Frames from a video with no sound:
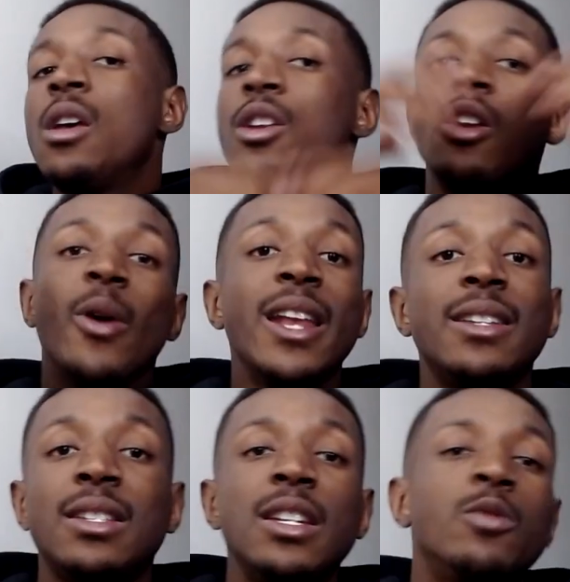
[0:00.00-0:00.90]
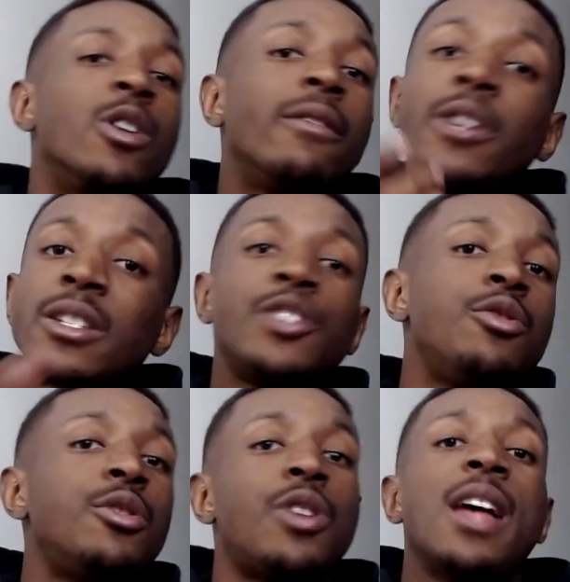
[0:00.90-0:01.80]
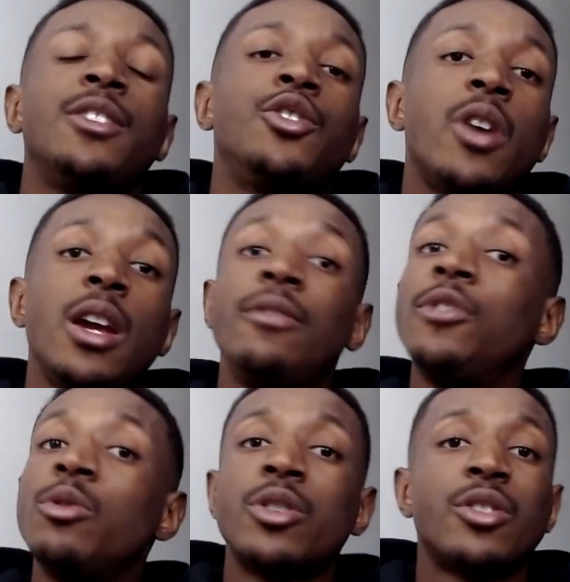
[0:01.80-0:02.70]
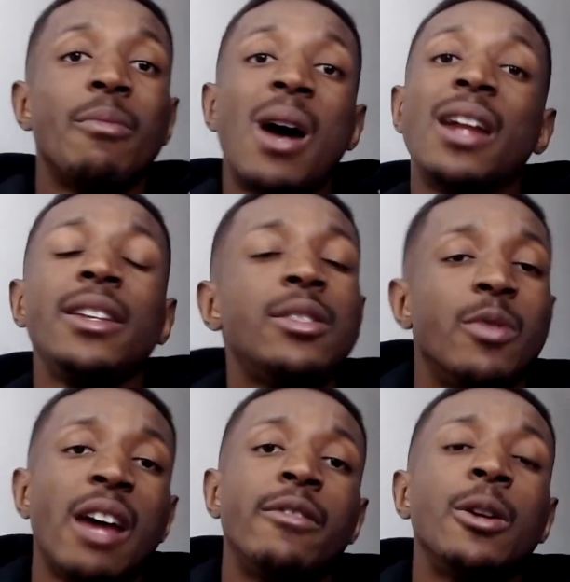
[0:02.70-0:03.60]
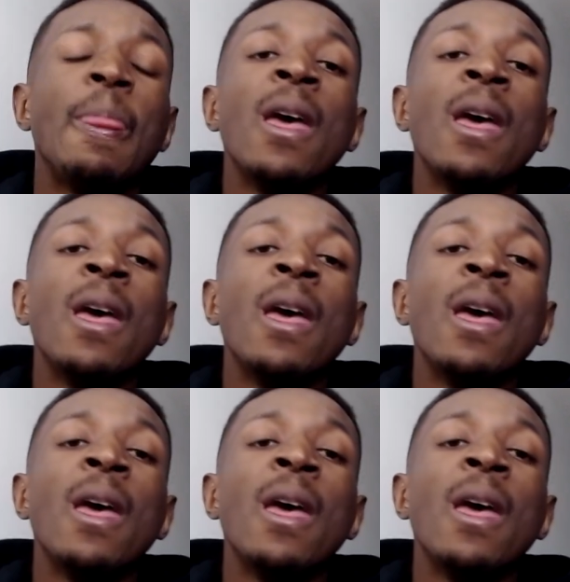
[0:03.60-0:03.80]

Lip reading: indices, whatever it is that you decide to trade, futures, commodities, whatever.